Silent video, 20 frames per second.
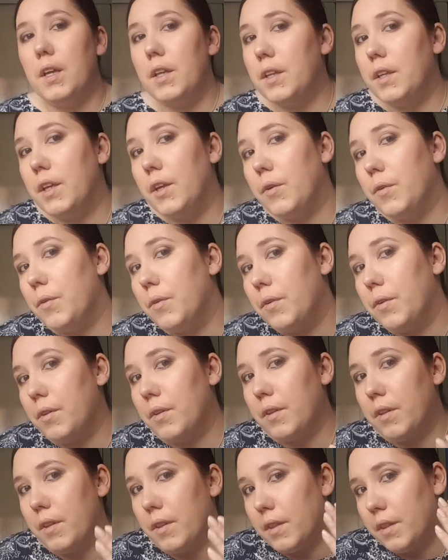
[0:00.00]
Now
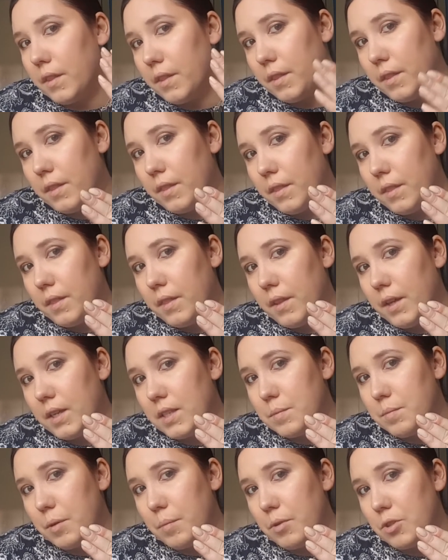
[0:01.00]

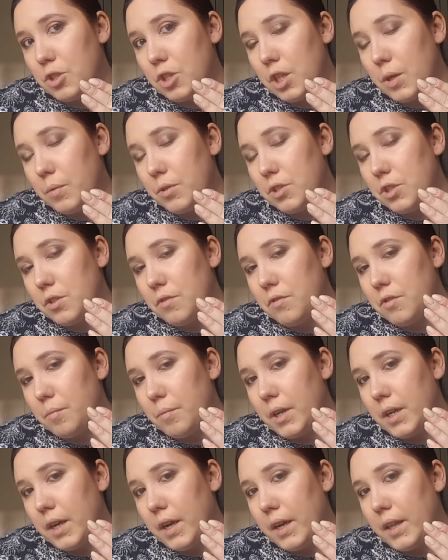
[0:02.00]
that's pretty much all I would do for
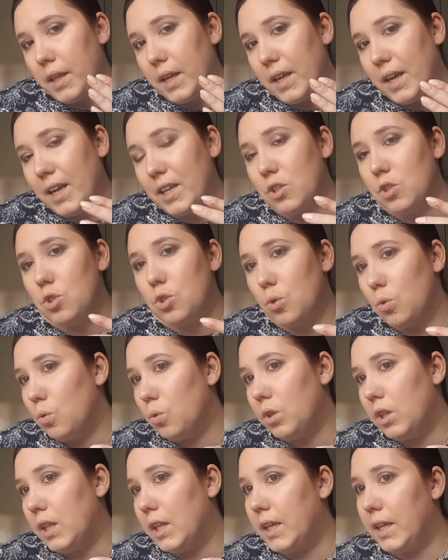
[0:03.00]
my highlight. I
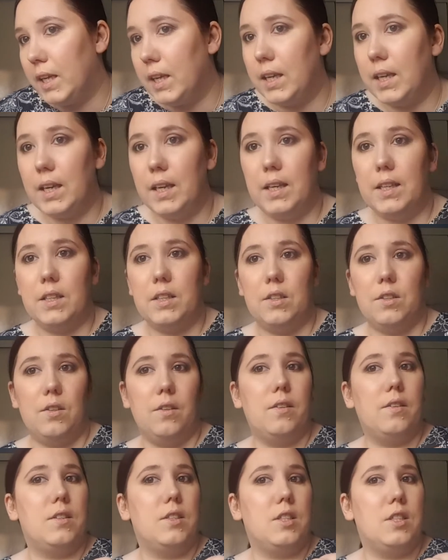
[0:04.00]
don't like
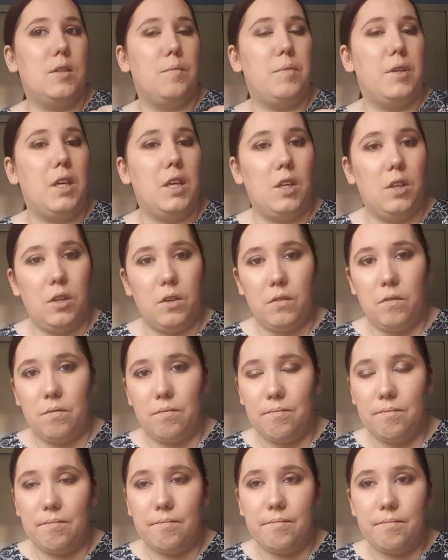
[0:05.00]
to be
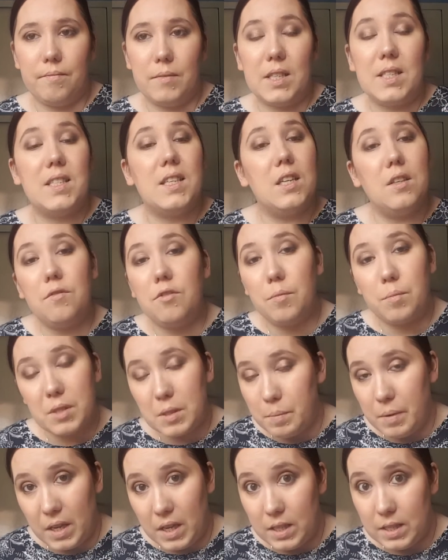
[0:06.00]
seen from
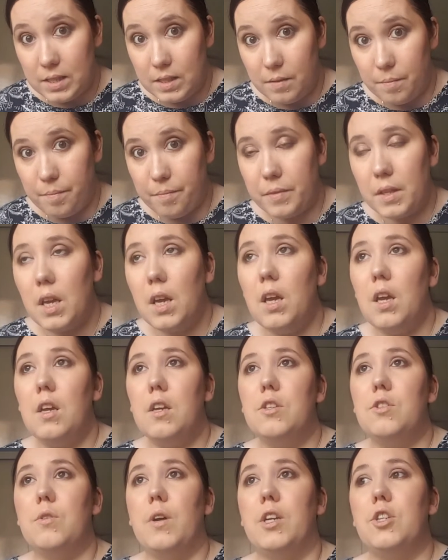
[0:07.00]
space,
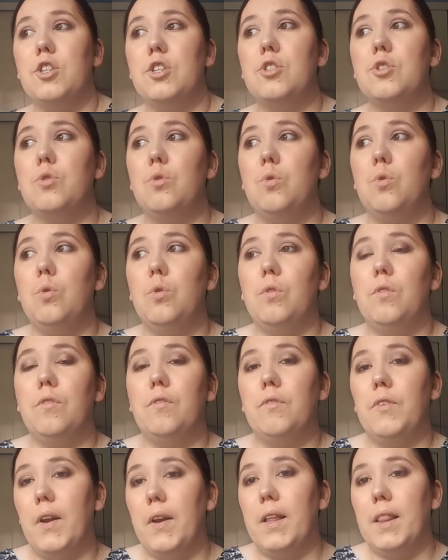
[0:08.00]
so I just go
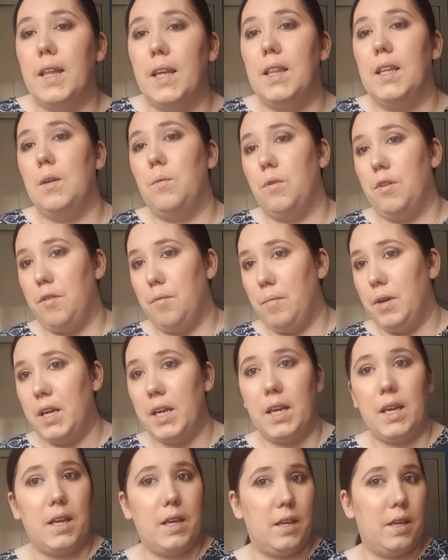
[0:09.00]
very lightly with
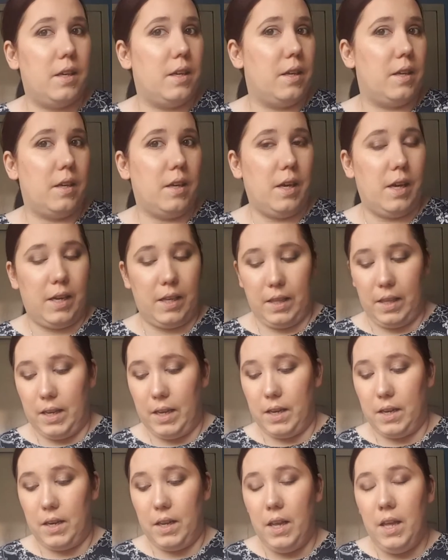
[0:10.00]
my
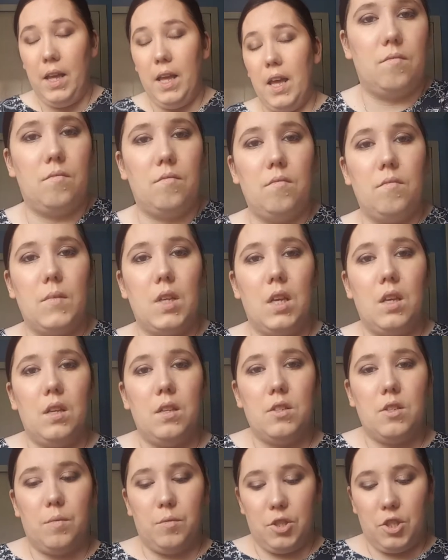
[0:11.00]
highlighter.
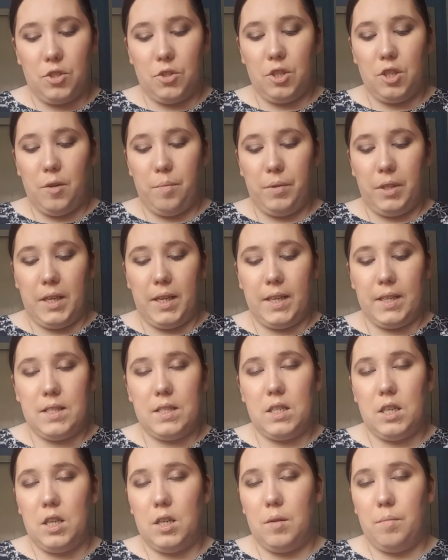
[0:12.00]
So I'm just going to apply
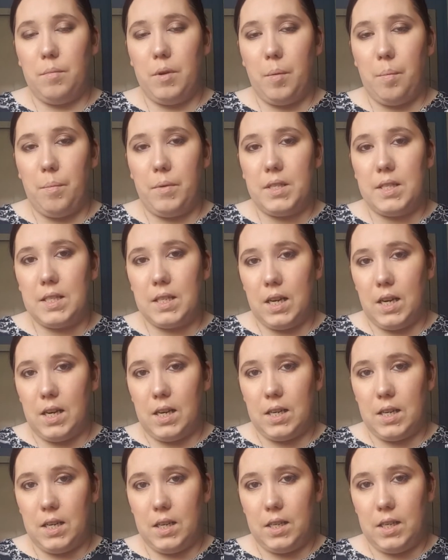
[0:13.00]
some
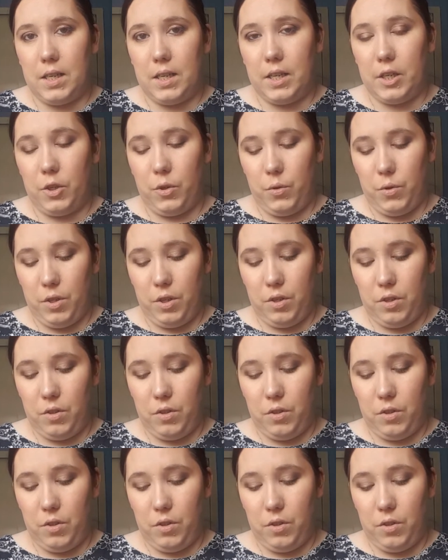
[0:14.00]
mascara now.